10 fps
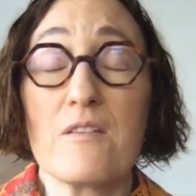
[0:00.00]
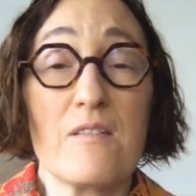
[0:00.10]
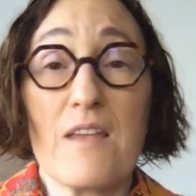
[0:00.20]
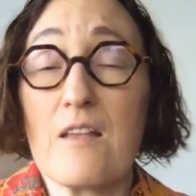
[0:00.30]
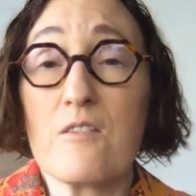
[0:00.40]

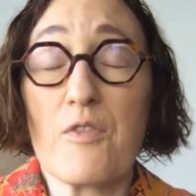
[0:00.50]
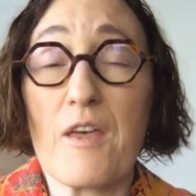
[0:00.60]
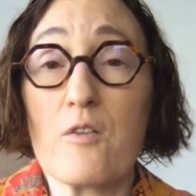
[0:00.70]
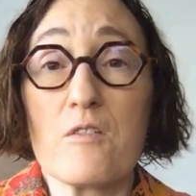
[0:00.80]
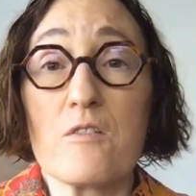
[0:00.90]
tens of
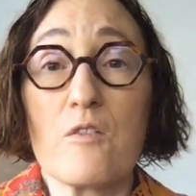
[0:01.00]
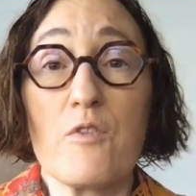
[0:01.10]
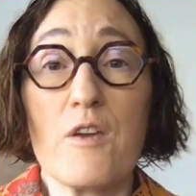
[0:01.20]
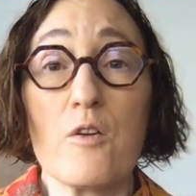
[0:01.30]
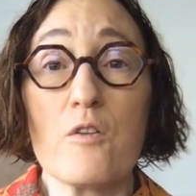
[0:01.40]
thousands
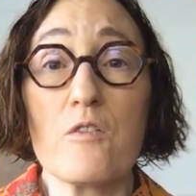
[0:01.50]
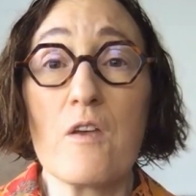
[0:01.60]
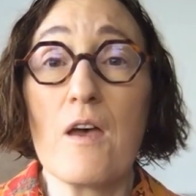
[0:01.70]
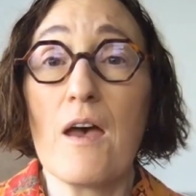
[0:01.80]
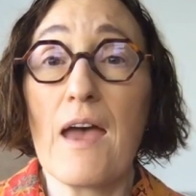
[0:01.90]
of
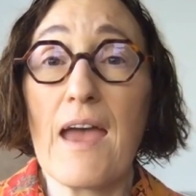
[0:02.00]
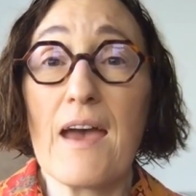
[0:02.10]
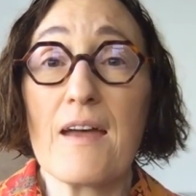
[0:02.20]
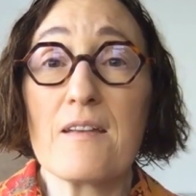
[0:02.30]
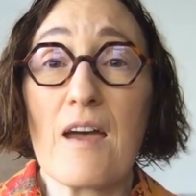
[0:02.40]
years.
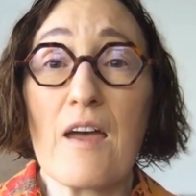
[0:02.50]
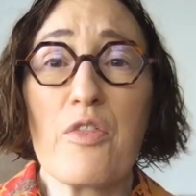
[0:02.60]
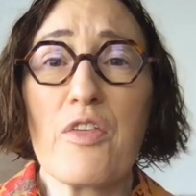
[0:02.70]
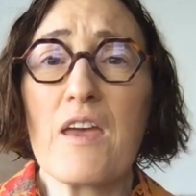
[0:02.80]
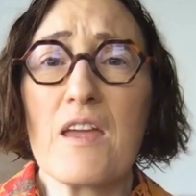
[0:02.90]
And I
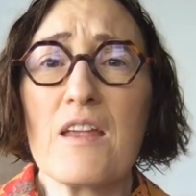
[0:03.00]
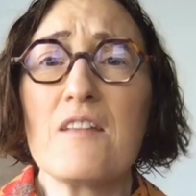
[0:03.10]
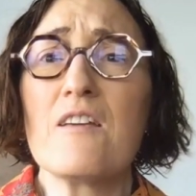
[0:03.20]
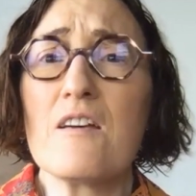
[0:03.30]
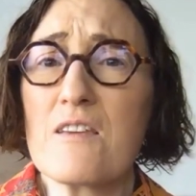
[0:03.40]
think
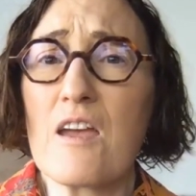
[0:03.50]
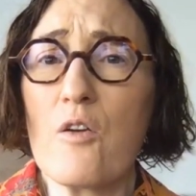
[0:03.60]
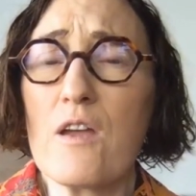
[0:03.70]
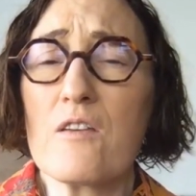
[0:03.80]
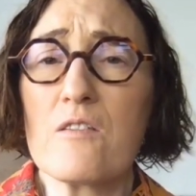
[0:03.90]
it does
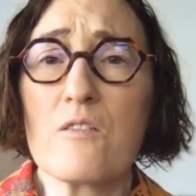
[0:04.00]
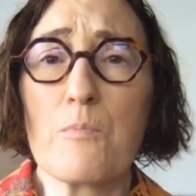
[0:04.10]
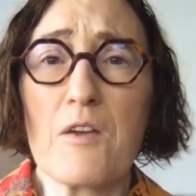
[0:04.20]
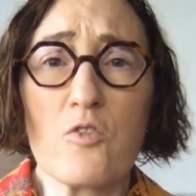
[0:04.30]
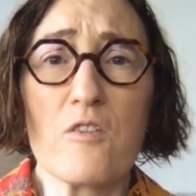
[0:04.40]
carry a
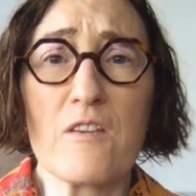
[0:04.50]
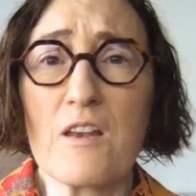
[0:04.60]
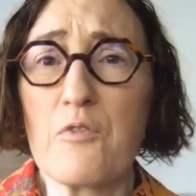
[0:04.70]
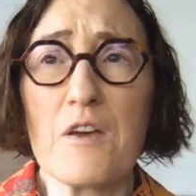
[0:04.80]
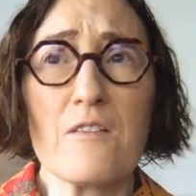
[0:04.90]
special
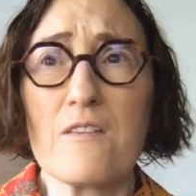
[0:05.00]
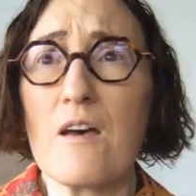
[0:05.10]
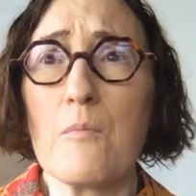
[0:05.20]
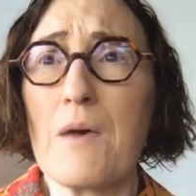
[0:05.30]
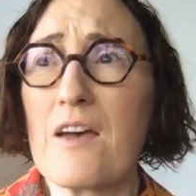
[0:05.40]
significance.
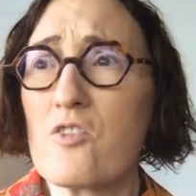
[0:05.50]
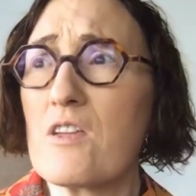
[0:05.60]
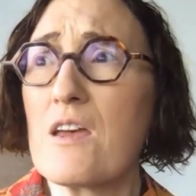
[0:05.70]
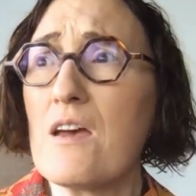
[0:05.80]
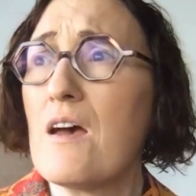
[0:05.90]

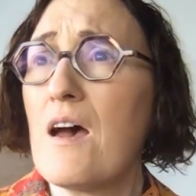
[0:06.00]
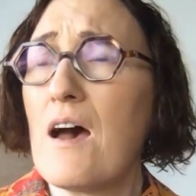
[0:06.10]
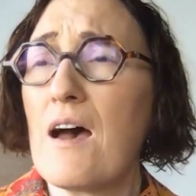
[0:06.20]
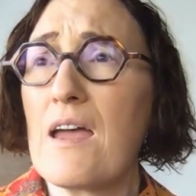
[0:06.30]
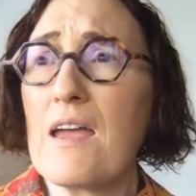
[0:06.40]
Actually,
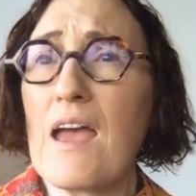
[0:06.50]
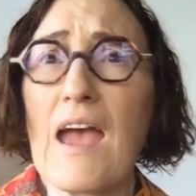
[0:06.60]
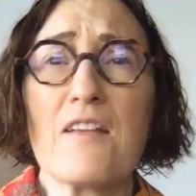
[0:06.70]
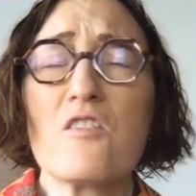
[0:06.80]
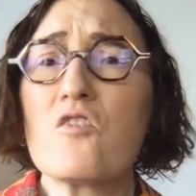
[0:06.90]

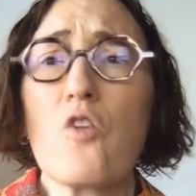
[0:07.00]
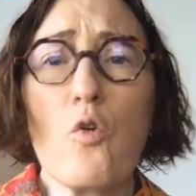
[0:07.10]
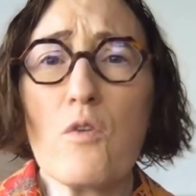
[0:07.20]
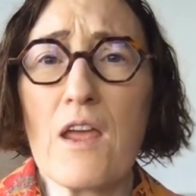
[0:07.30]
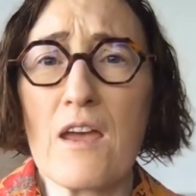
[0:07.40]
at
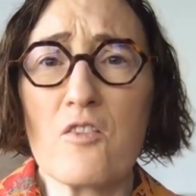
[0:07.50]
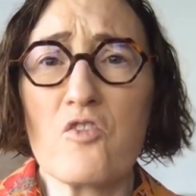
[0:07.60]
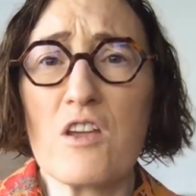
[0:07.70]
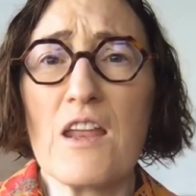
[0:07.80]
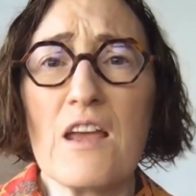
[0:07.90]

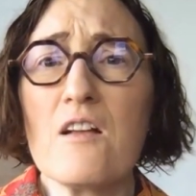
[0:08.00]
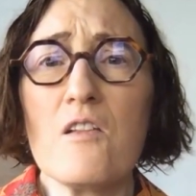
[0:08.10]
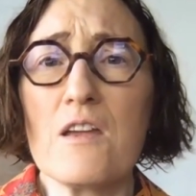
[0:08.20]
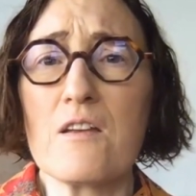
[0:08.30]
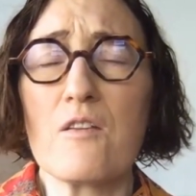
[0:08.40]
Stonehenge in
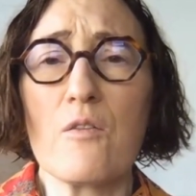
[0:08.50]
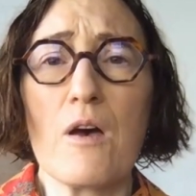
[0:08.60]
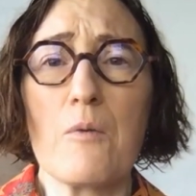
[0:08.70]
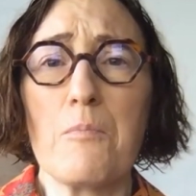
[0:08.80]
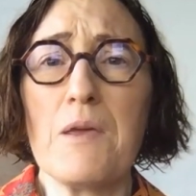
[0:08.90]
England,
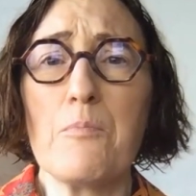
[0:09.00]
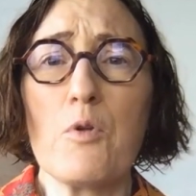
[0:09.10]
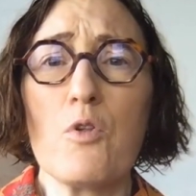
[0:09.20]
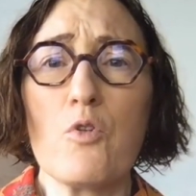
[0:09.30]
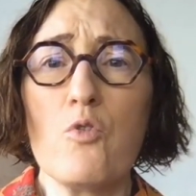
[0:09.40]
the
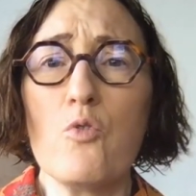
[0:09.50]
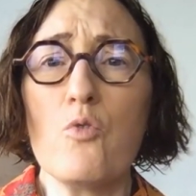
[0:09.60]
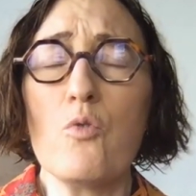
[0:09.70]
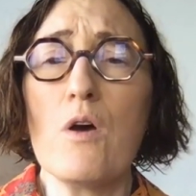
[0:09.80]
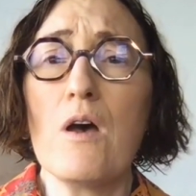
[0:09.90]
people
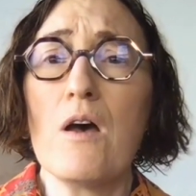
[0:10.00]
who